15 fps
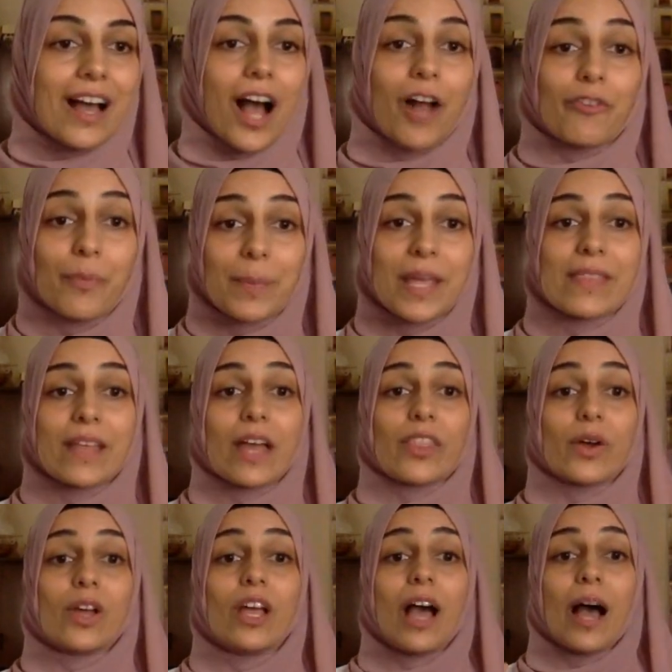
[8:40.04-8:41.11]
I'll repeat
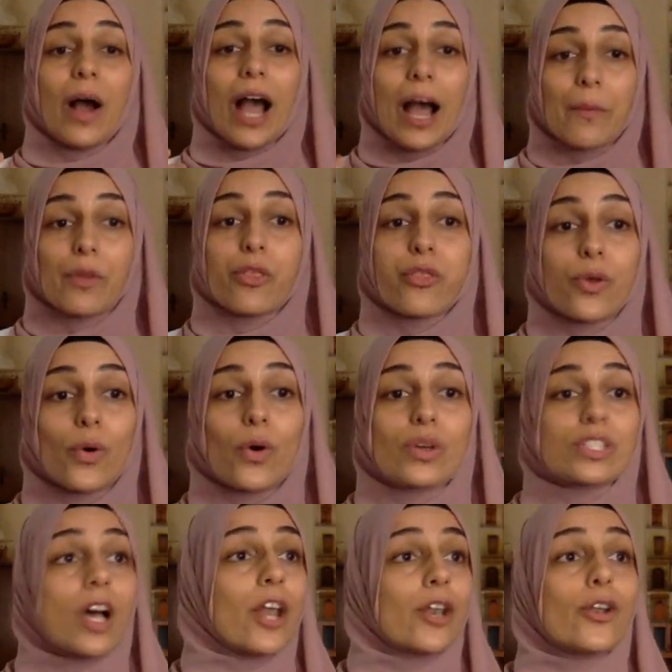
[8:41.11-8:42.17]
that our
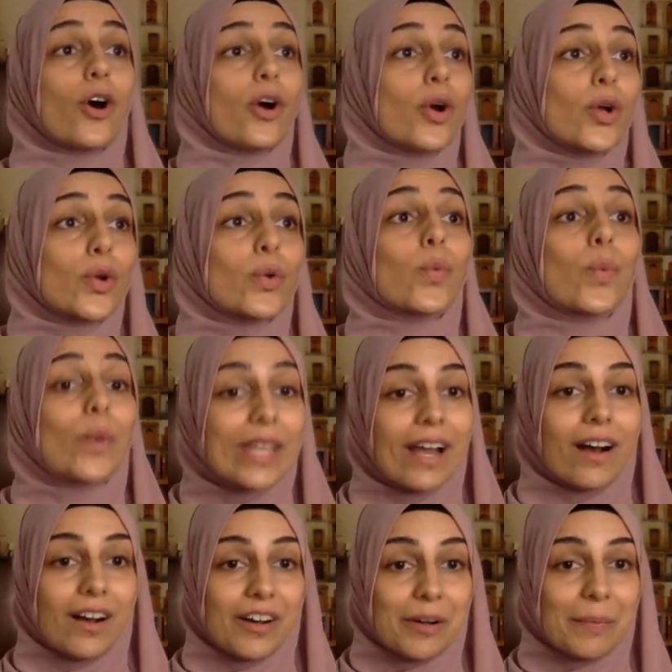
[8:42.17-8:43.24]
thoughts are not who we
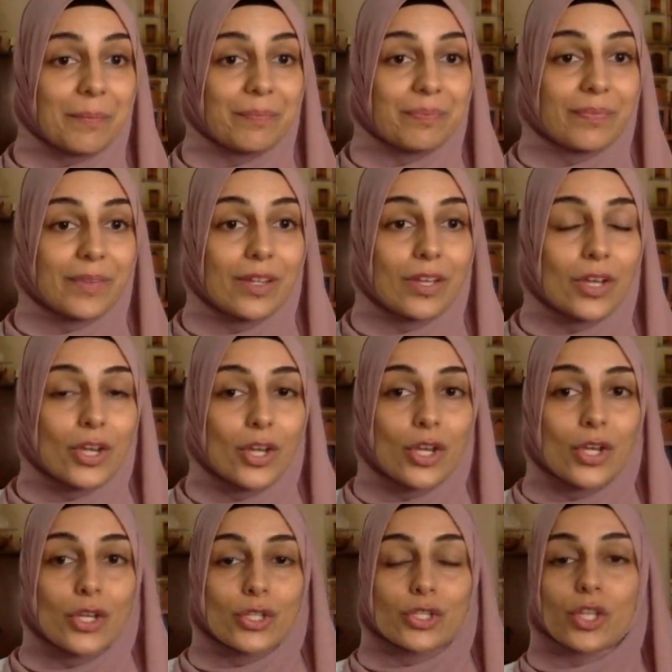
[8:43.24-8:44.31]
are.
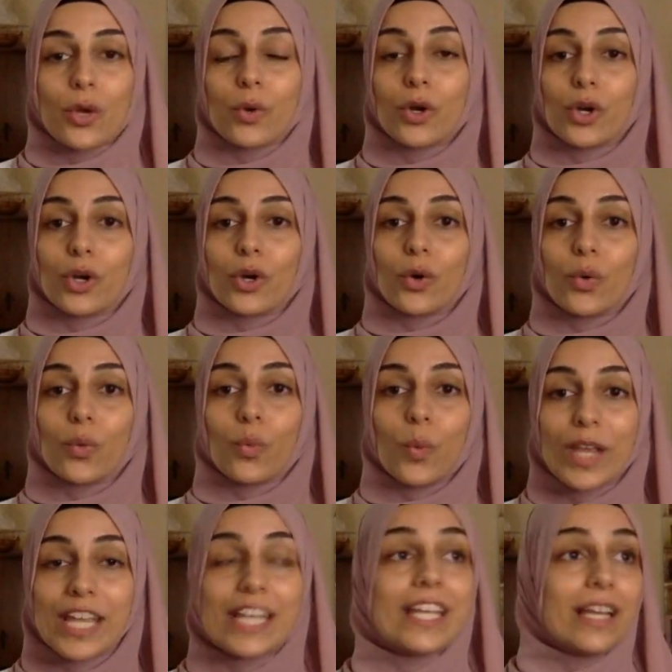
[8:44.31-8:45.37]
So
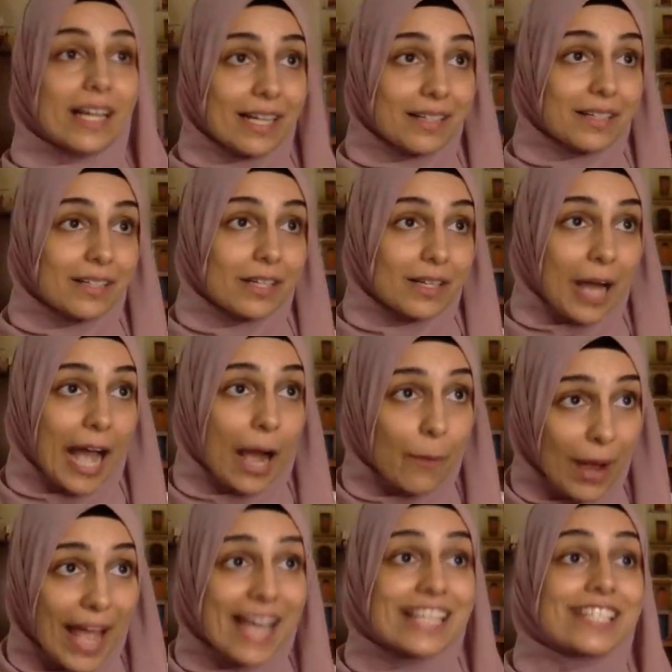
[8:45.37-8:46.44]

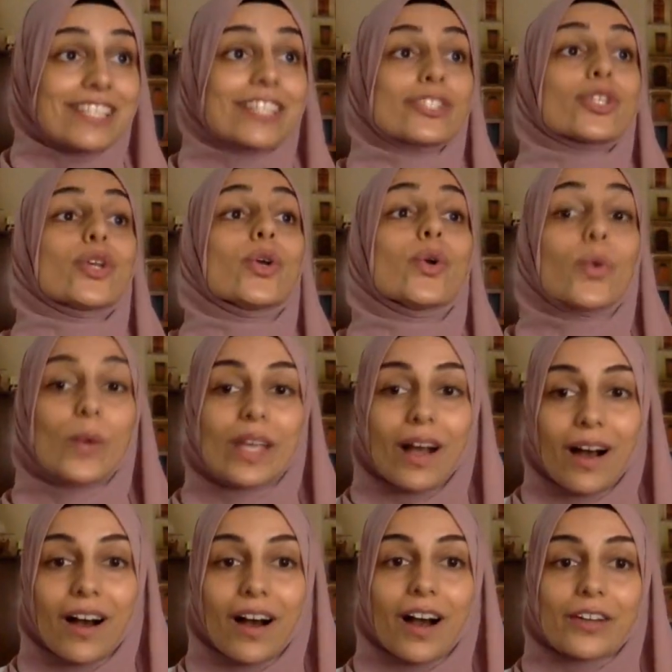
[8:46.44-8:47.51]
our essence, who we
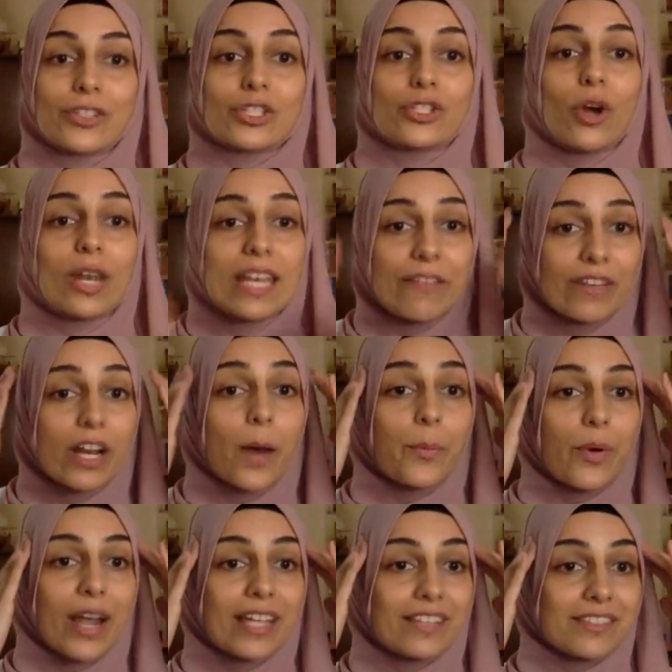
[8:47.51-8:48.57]
are, does not live in our
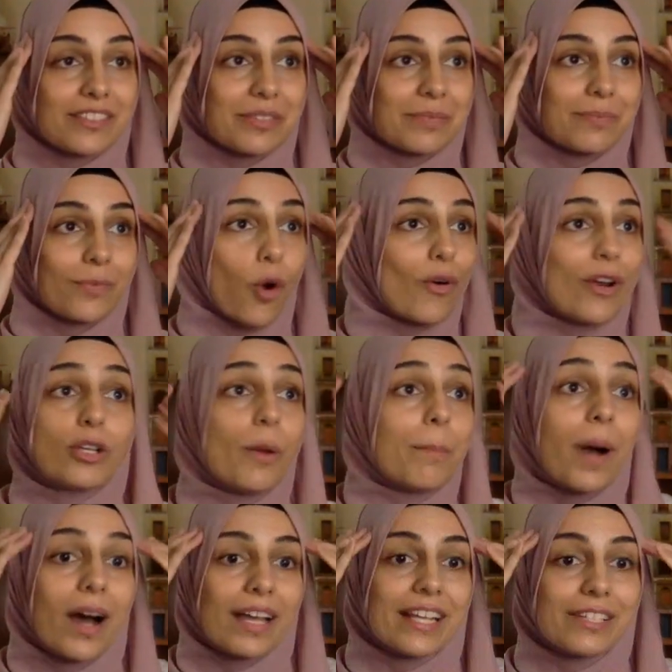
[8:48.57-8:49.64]
brains or in your
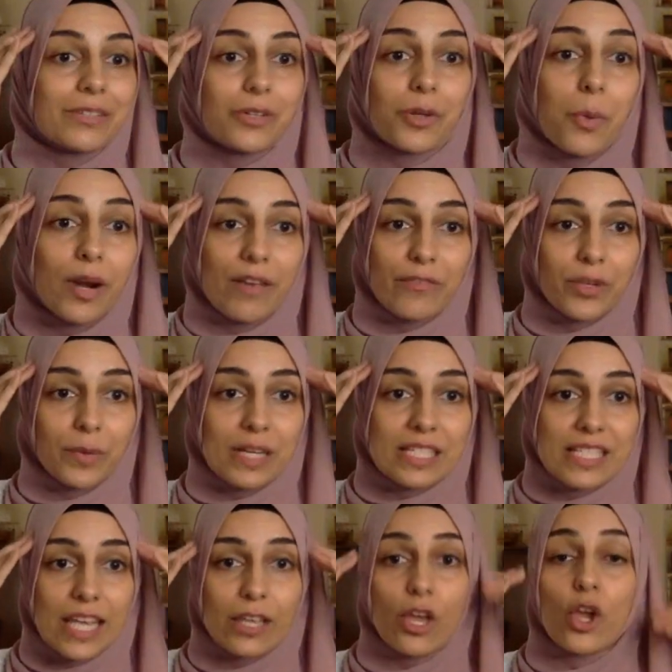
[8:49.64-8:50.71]
mind, whatever you want to
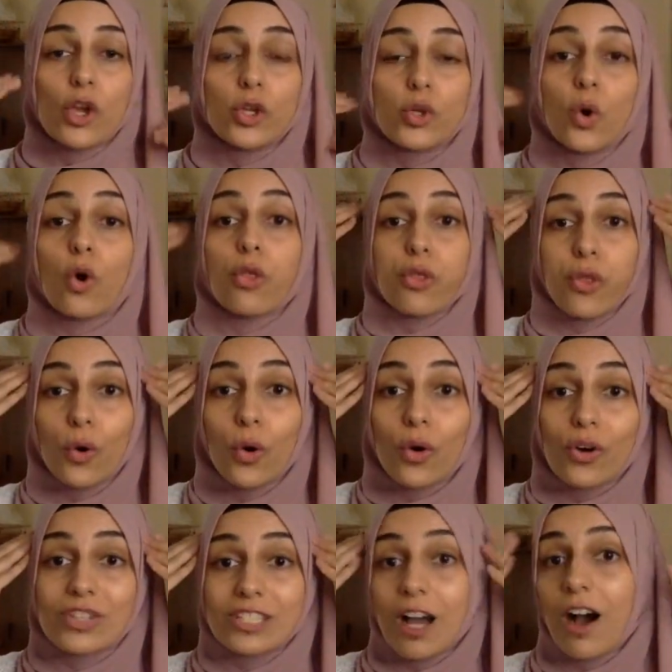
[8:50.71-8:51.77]
say. Your
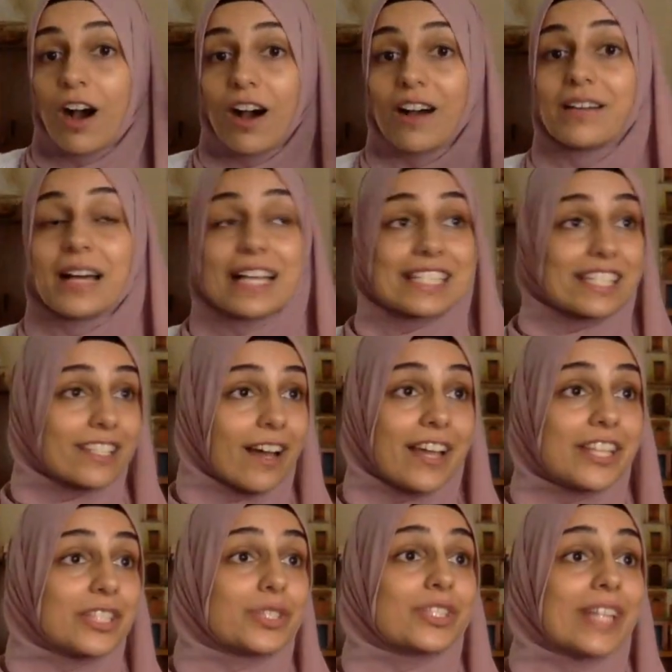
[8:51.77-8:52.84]
thoughts are, as
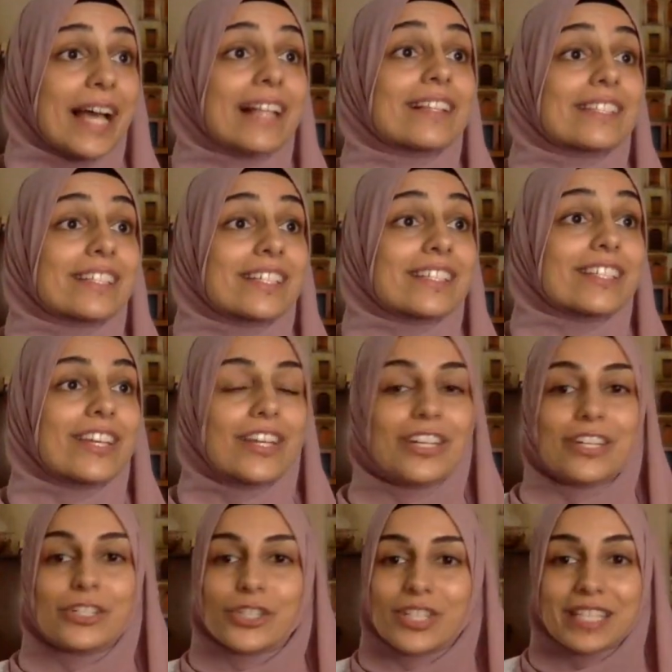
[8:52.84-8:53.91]
science tells us,
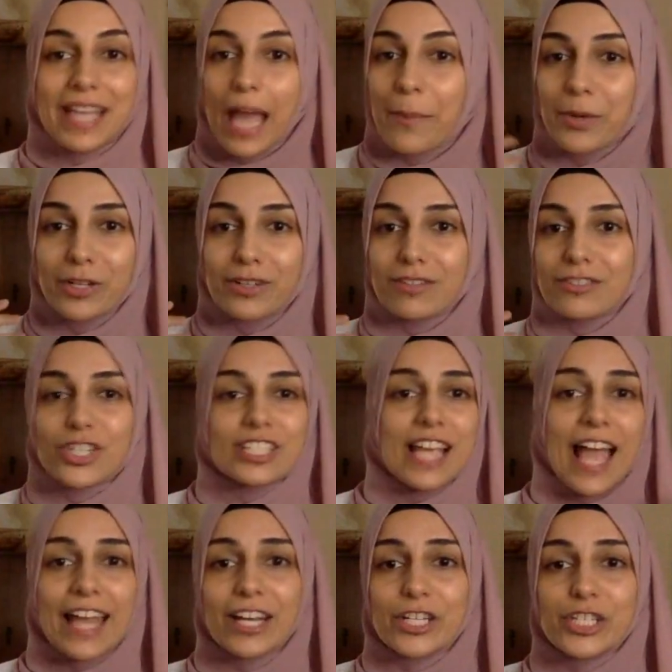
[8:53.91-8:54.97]
just chemicals, just
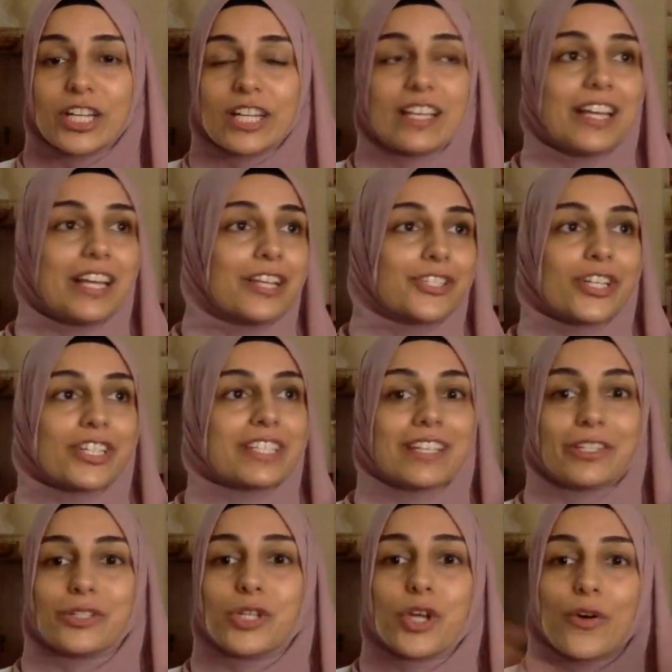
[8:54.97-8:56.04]
energy,
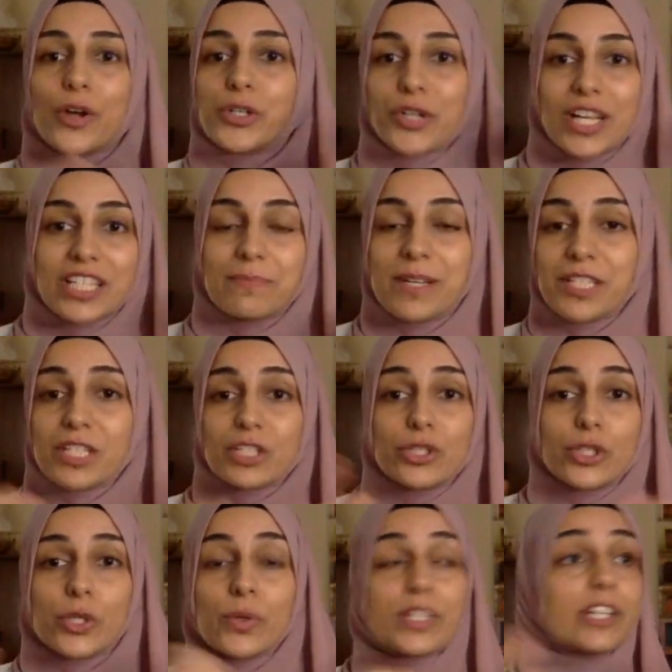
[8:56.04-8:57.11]
just
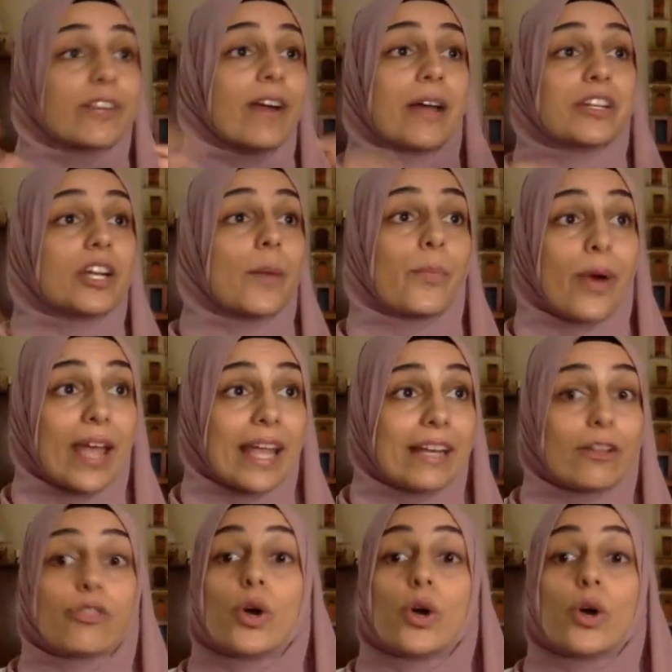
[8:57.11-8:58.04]
neurotransmitters shooting around in our brain.